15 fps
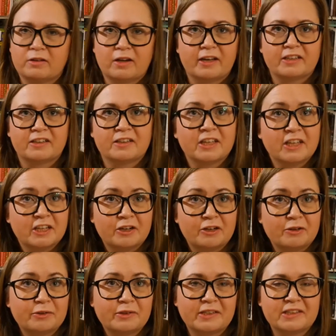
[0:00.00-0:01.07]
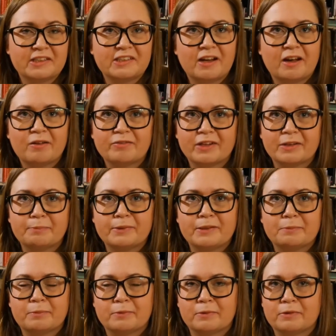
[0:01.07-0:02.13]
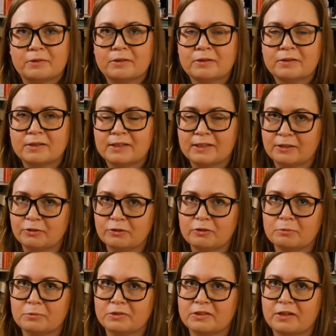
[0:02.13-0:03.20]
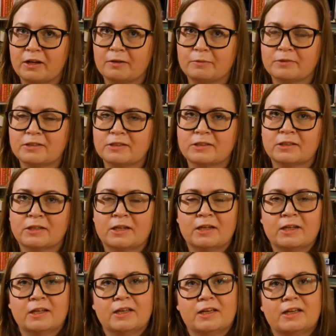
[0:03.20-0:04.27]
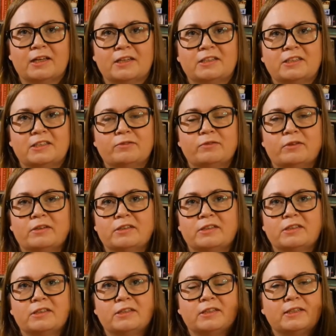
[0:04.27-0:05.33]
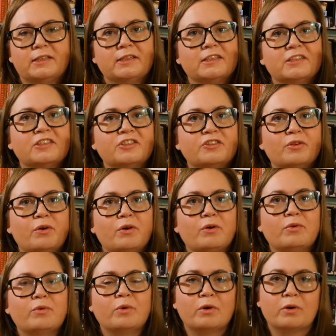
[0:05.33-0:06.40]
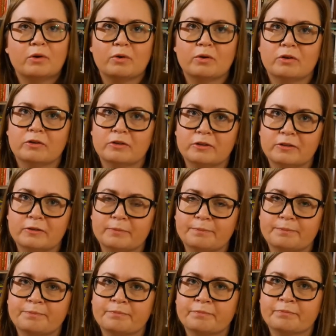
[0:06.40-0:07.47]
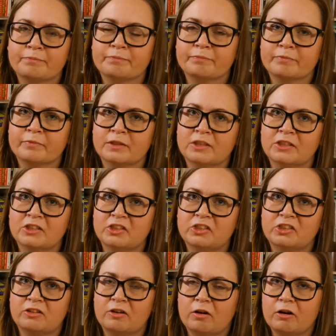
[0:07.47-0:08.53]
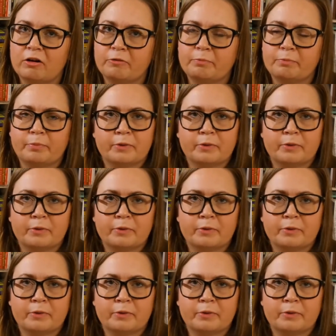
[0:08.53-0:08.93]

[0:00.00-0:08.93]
like looking down at people in normal times and she she is so um, sharp